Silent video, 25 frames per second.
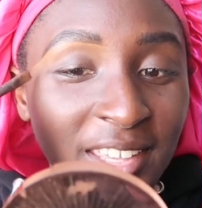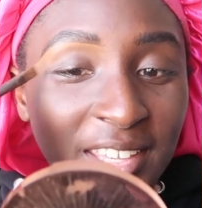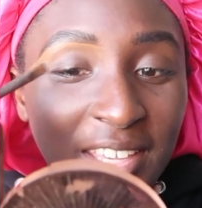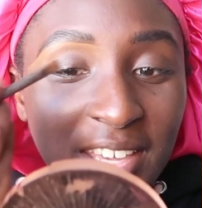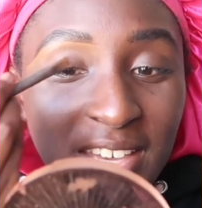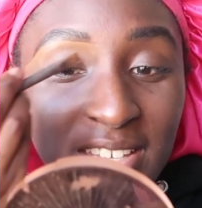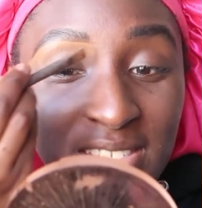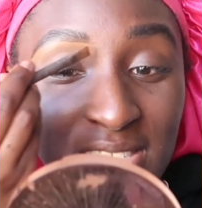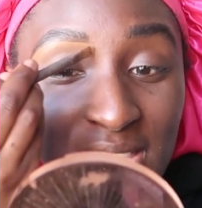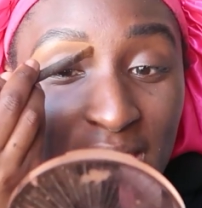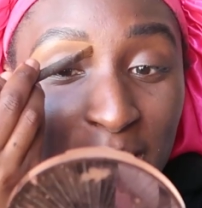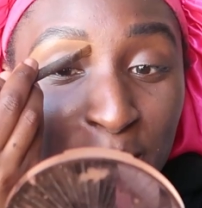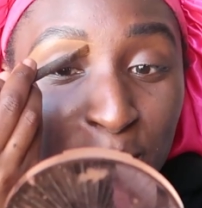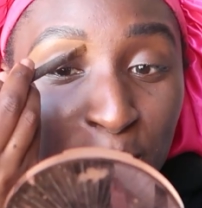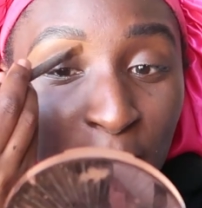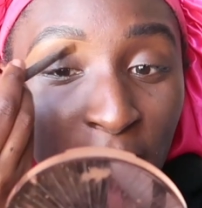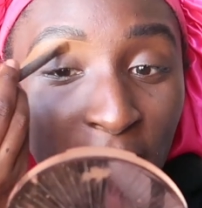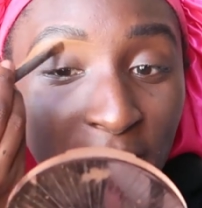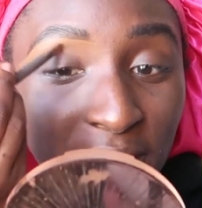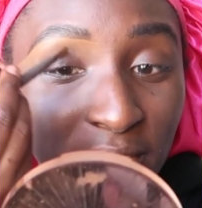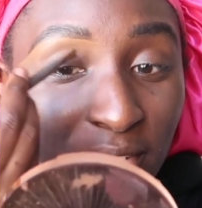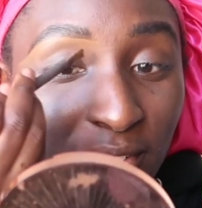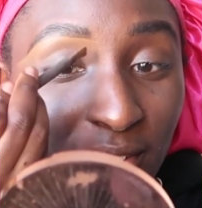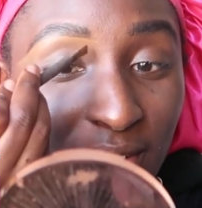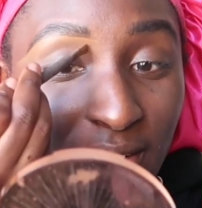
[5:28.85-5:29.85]
Because I'm
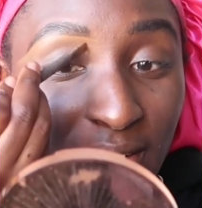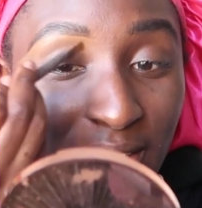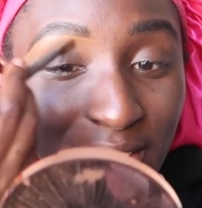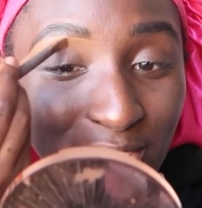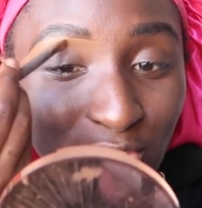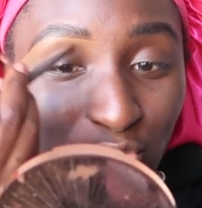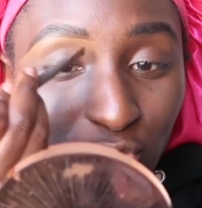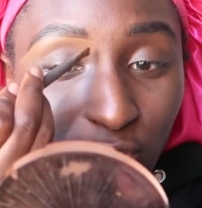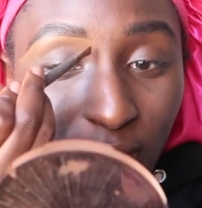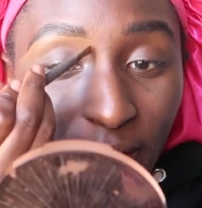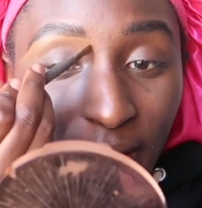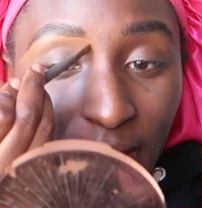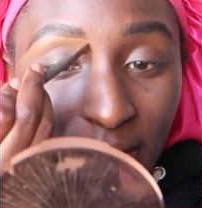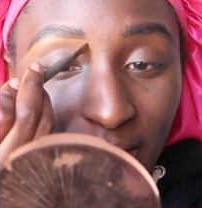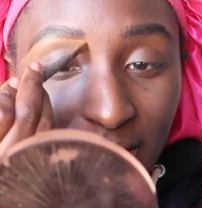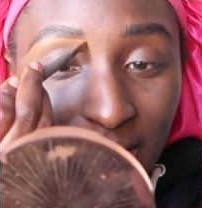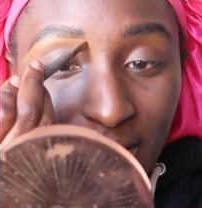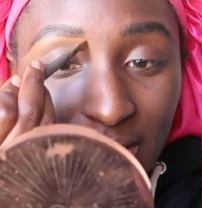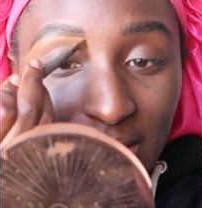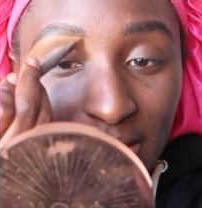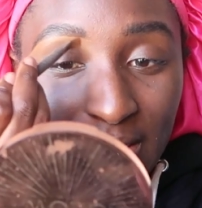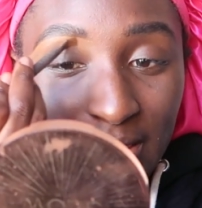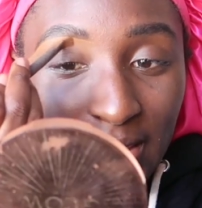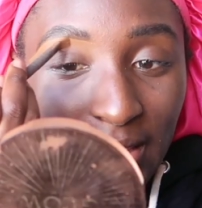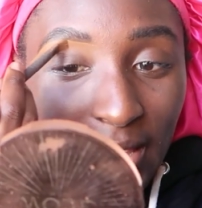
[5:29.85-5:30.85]
not great at
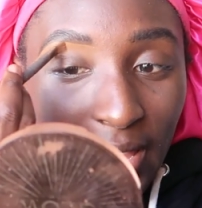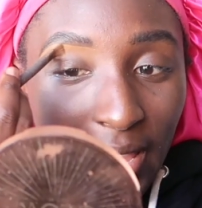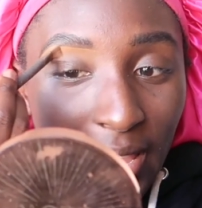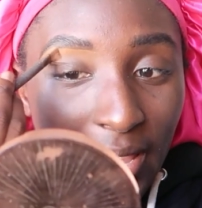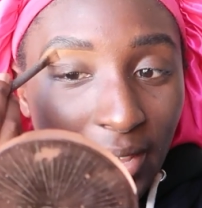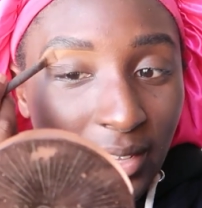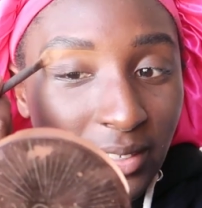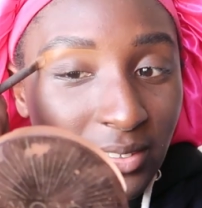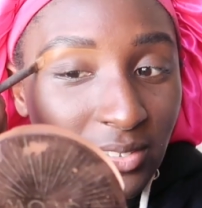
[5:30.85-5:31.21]
tracking.